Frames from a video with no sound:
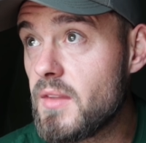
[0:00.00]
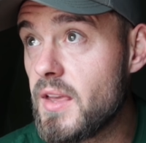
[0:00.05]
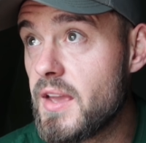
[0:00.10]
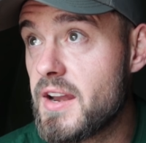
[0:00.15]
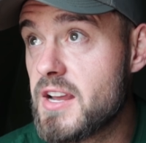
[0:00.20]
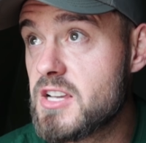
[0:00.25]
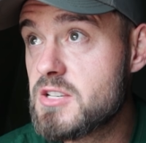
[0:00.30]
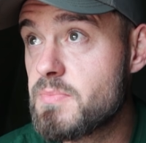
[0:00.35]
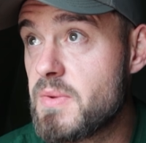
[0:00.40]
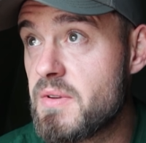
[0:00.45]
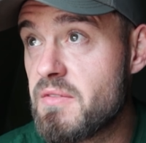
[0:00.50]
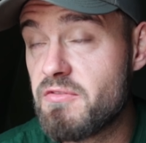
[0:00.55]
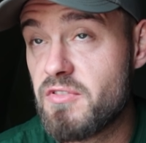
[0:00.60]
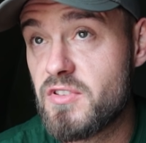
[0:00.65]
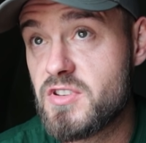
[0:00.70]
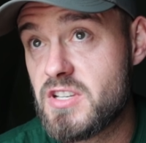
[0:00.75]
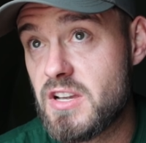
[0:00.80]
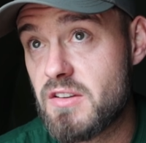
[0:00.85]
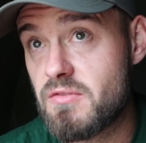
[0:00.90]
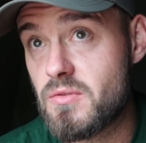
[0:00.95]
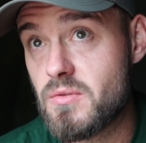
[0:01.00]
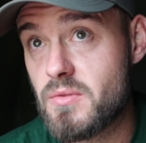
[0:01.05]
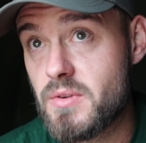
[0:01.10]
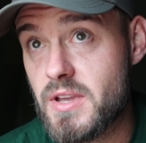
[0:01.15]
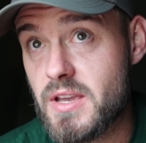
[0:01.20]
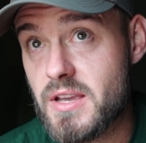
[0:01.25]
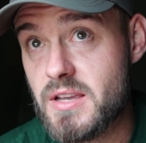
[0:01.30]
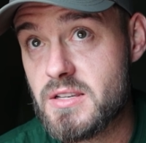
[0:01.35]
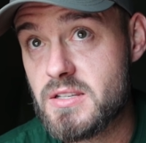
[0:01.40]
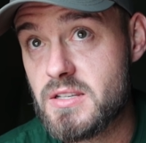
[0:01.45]
It has been for several
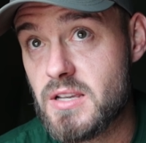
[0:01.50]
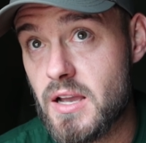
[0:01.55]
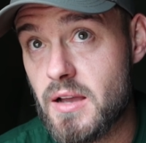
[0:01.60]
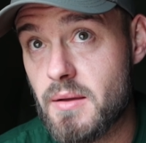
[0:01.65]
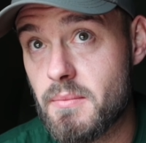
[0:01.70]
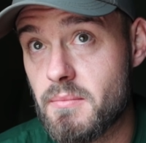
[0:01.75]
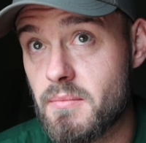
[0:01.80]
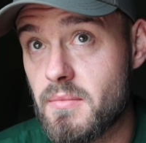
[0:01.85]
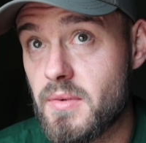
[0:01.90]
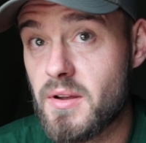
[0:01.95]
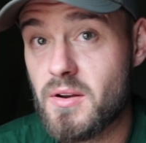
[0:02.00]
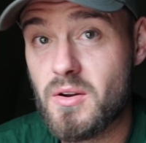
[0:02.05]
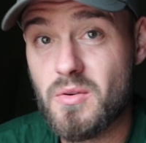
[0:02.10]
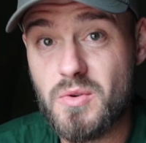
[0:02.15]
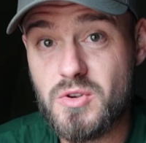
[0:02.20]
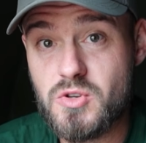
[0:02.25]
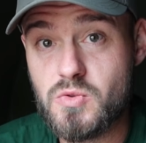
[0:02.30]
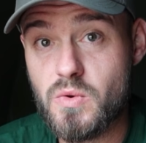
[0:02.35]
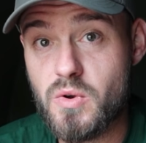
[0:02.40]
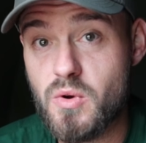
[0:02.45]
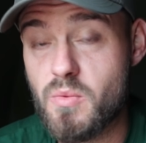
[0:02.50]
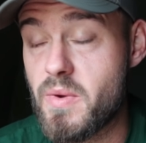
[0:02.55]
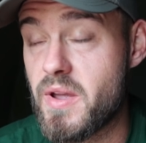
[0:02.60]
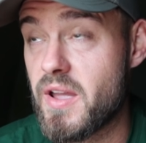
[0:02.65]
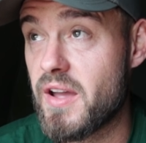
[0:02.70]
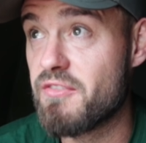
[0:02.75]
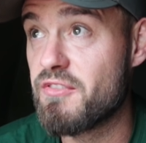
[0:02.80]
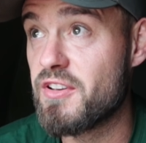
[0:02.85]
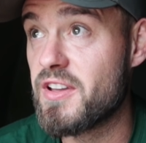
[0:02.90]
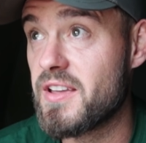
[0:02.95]
years, and always will
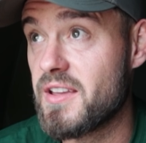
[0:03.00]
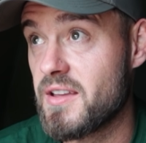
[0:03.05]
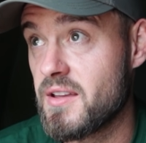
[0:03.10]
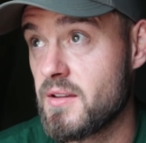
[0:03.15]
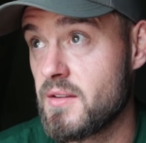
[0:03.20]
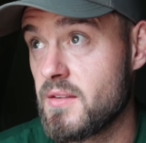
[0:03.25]
be, I think.